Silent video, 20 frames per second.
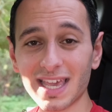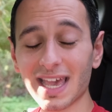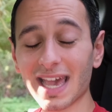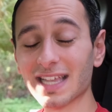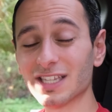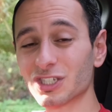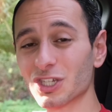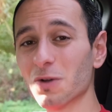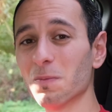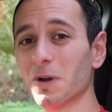
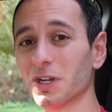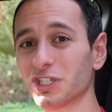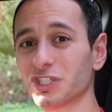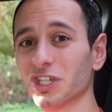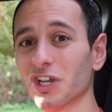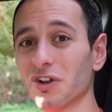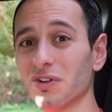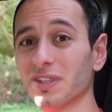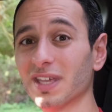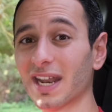and so much
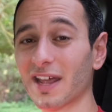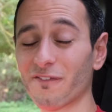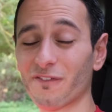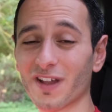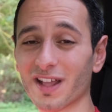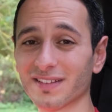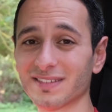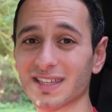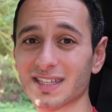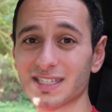so that I
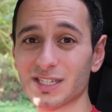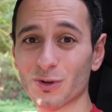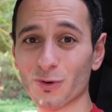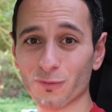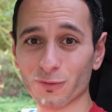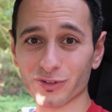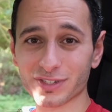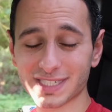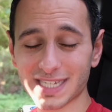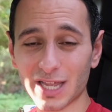felt that the
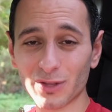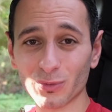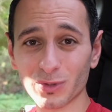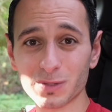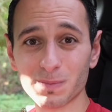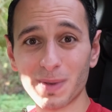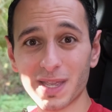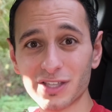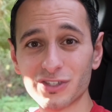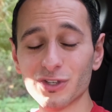overall sound was
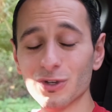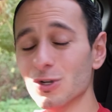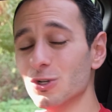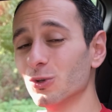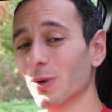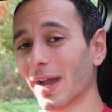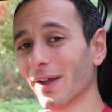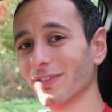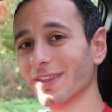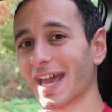a bit too
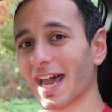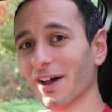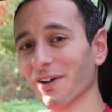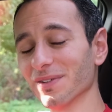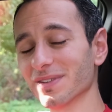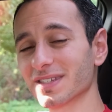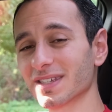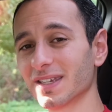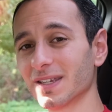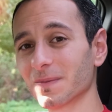drowned
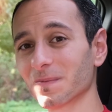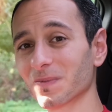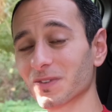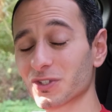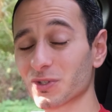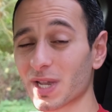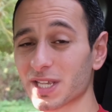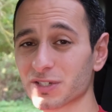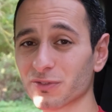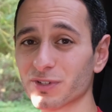out.
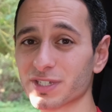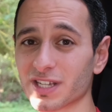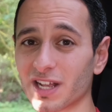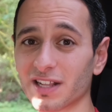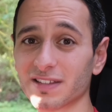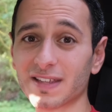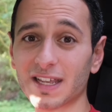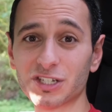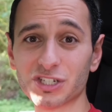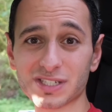So as a
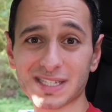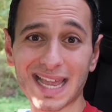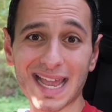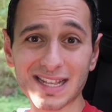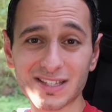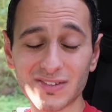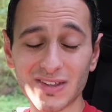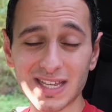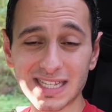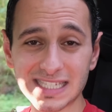result, I just
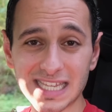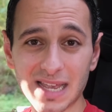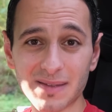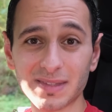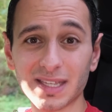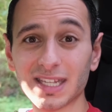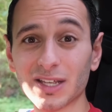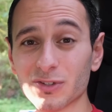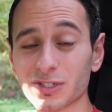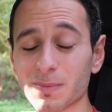had to accept
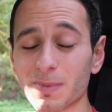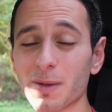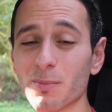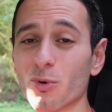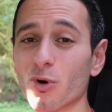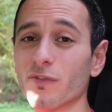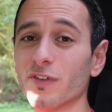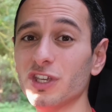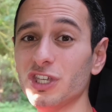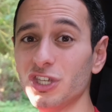that there was a bit
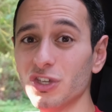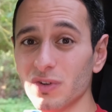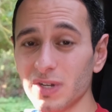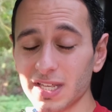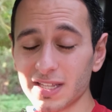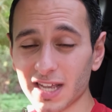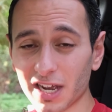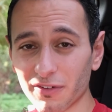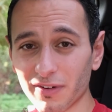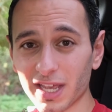more of a
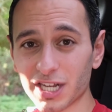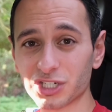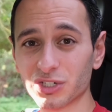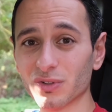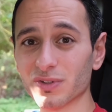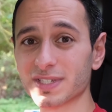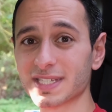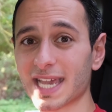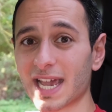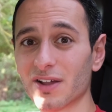
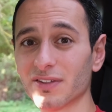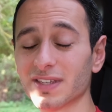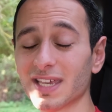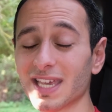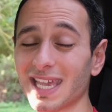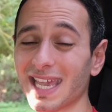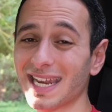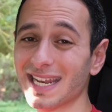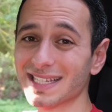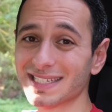unidirectional sound
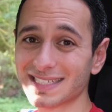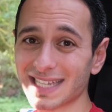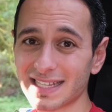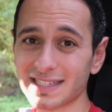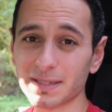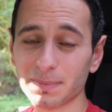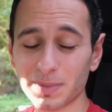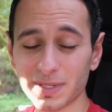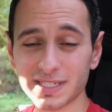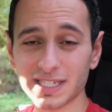in its
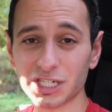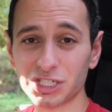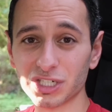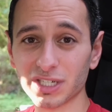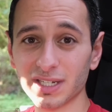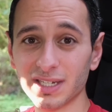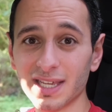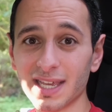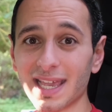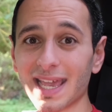center
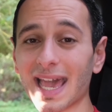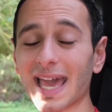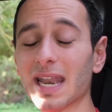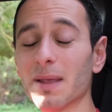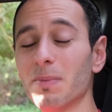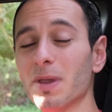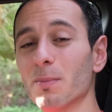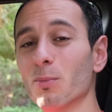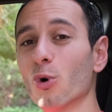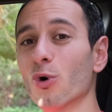position and a
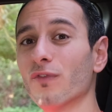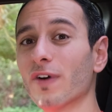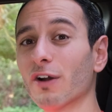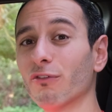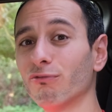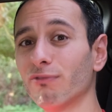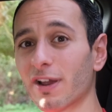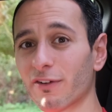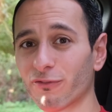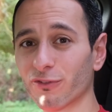bit more of a
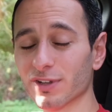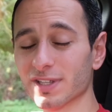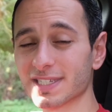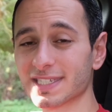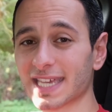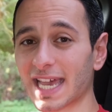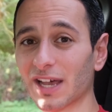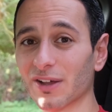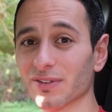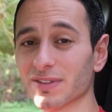reference
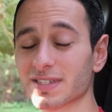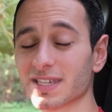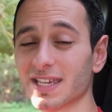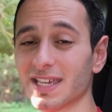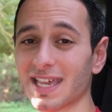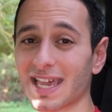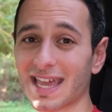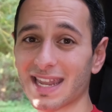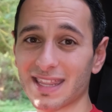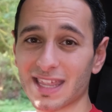sound,
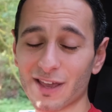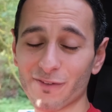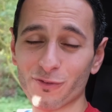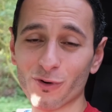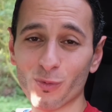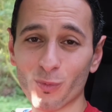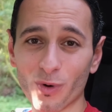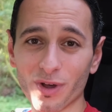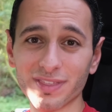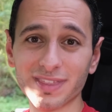and
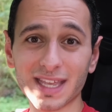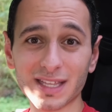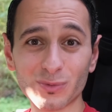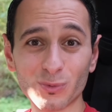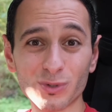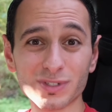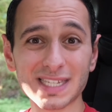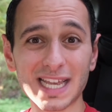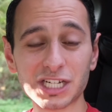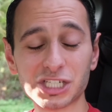therefore one that
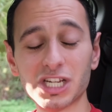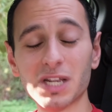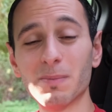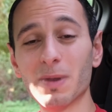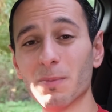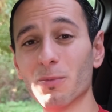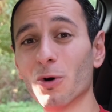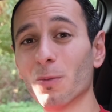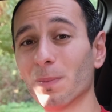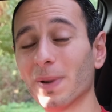was actually a
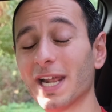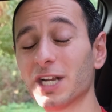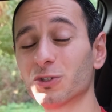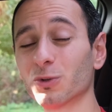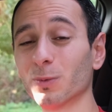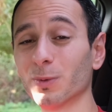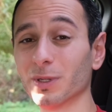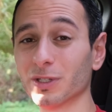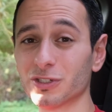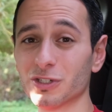bit more
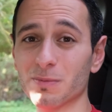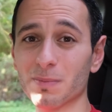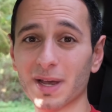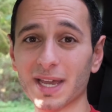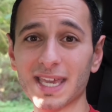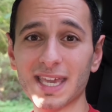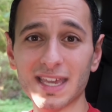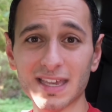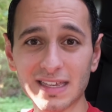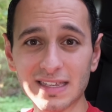pleasurable to
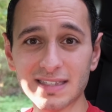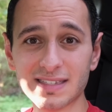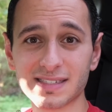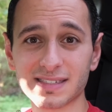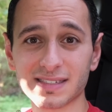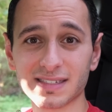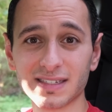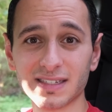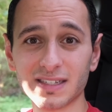my ears.